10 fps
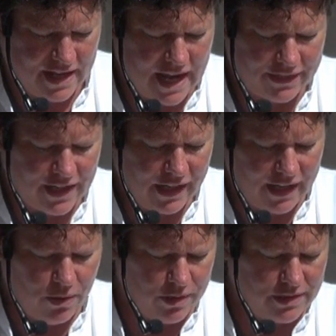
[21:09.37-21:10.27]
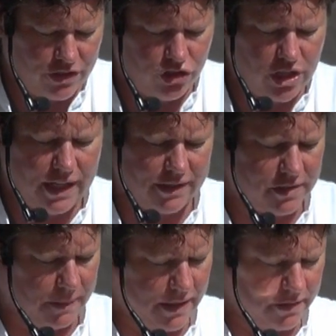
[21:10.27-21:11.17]
And I think it was a
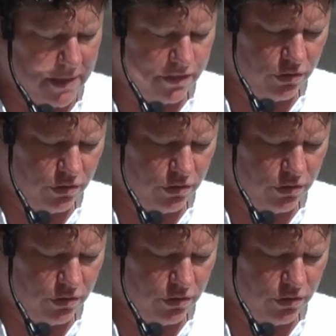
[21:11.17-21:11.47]
jinx because my